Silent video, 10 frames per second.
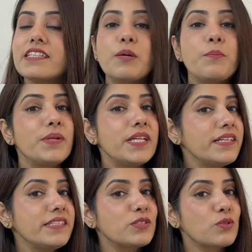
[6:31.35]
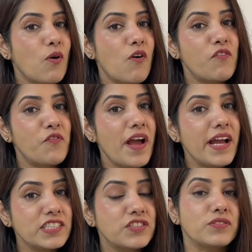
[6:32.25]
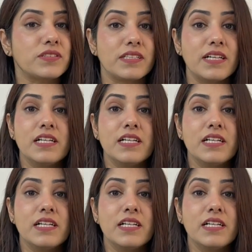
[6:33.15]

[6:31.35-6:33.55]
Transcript: the place of action.